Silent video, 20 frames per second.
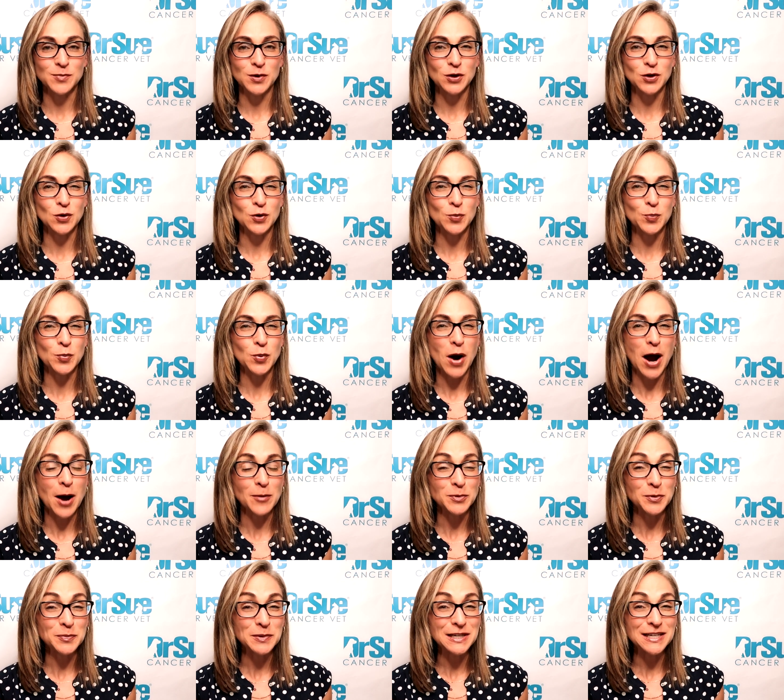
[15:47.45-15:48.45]
But you're
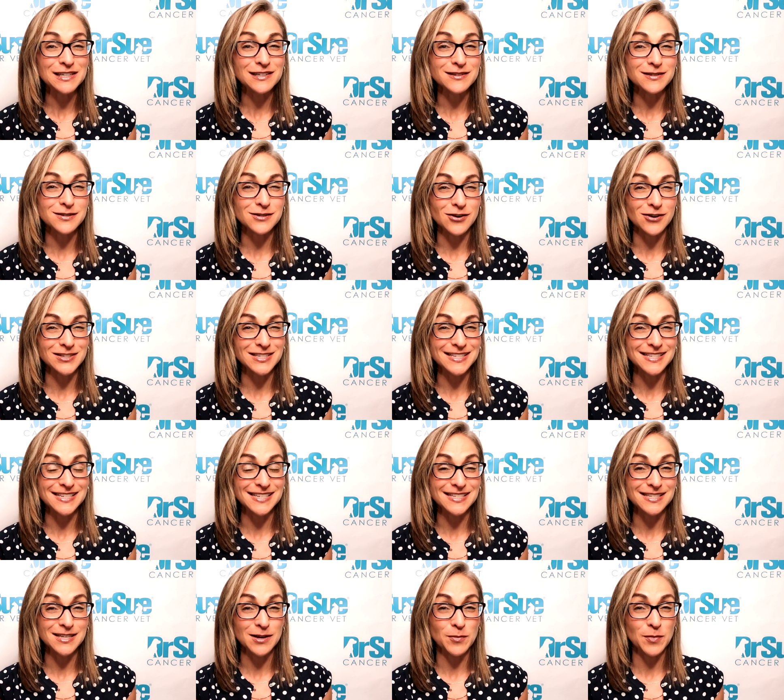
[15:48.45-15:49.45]
probably going to start to
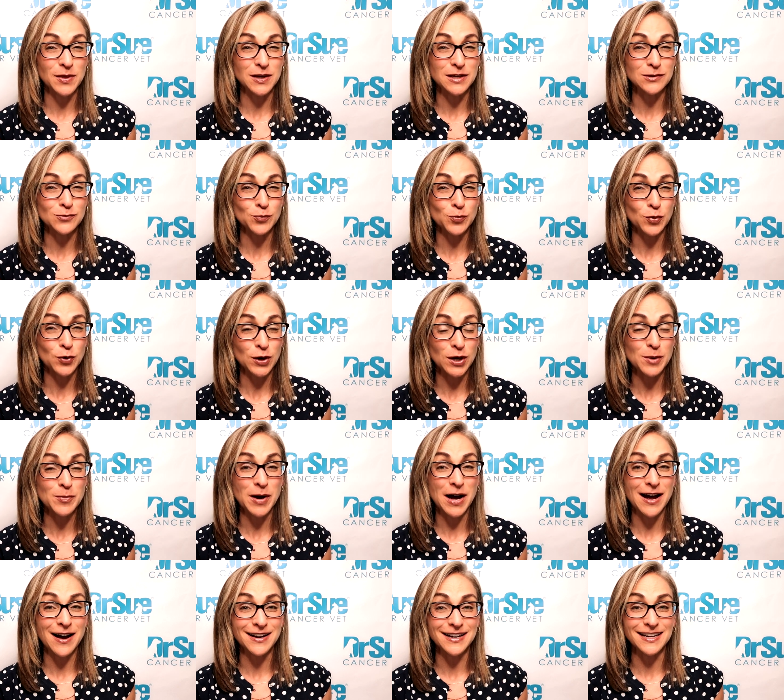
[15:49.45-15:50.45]
see some of these
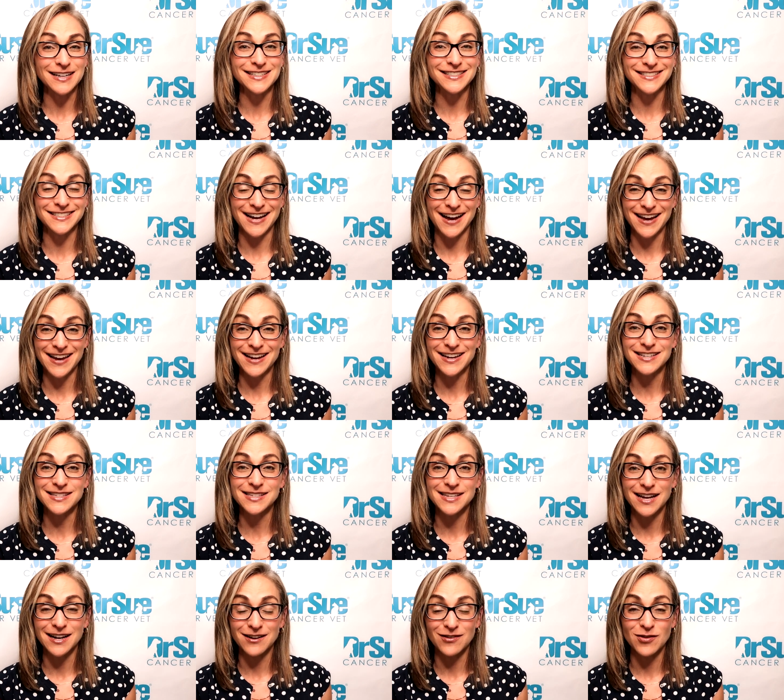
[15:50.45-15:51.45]
prebiotic
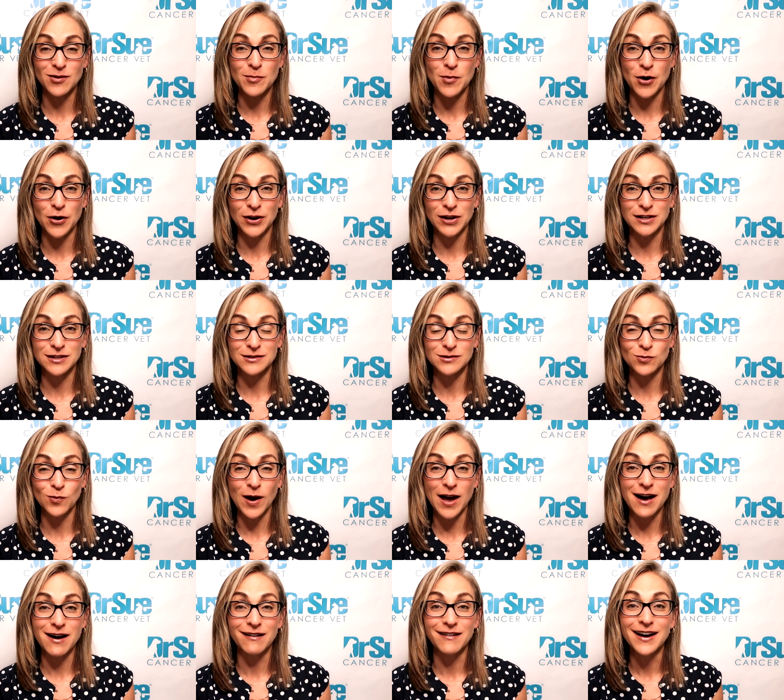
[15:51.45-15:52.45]
diets get on the market as
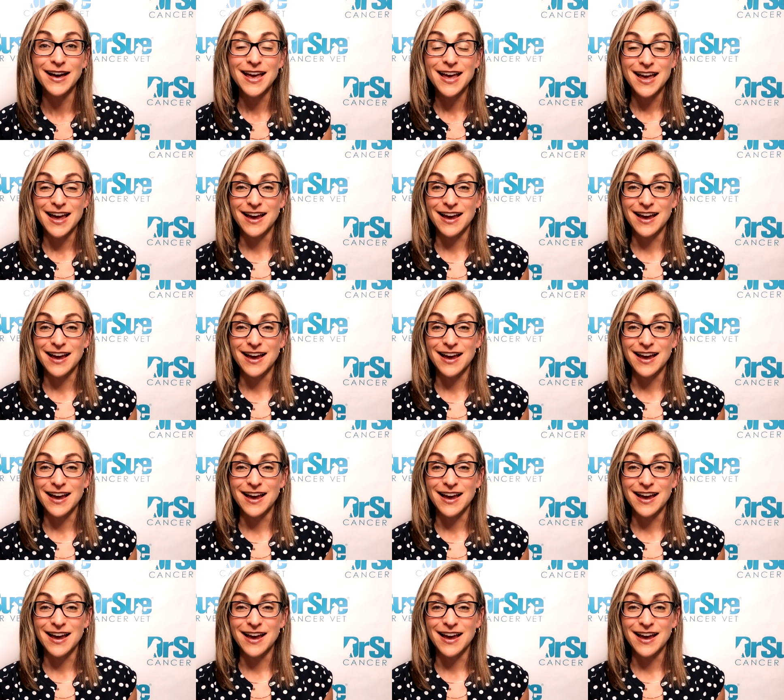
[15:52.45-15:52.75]
well,